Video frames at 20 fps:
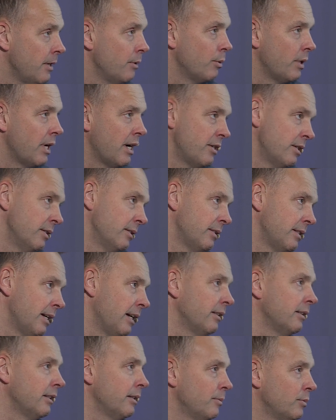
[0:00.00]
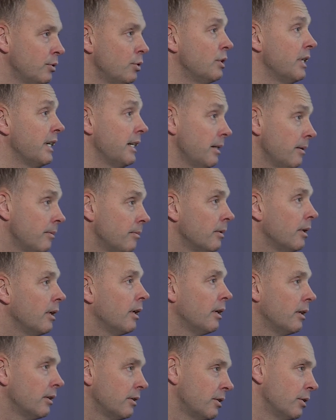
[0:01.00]
We hadn't done them today.
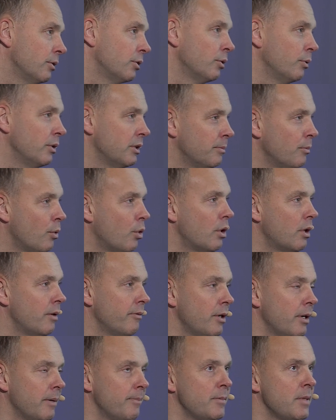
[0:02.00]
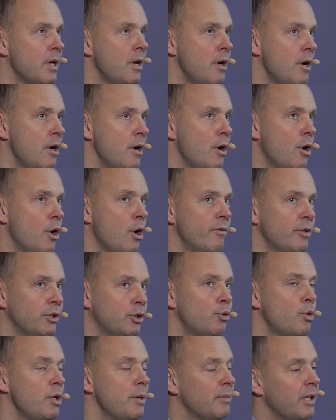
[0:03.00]
So it's more of a
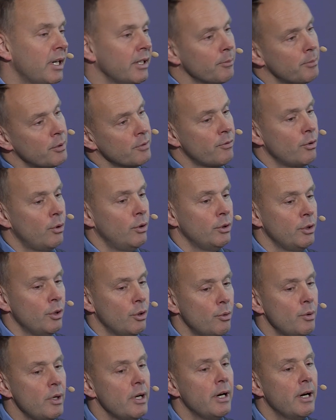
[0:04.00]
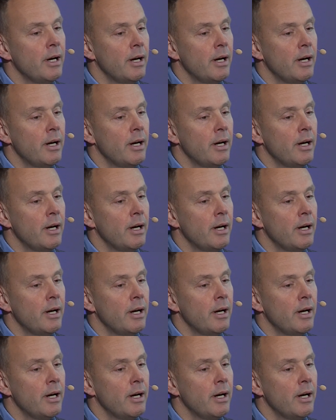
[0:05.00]
streamlined portfolio